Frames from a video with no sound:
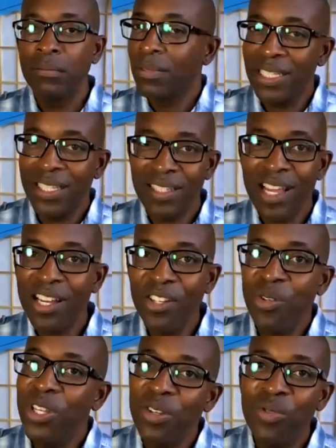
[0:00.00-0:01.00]
this is not
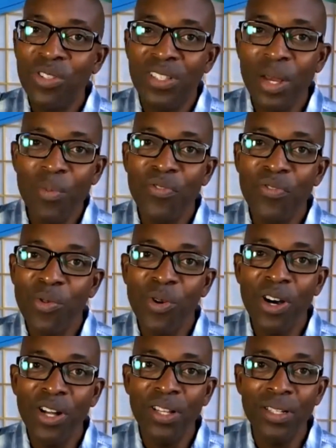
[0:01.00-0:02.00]
new news to some of you
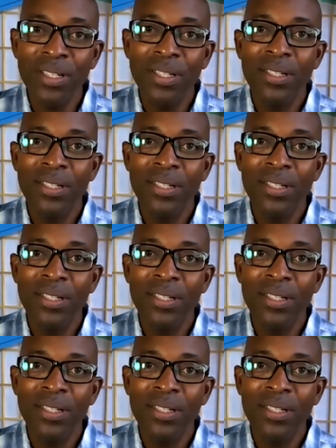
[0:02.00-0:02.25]
all,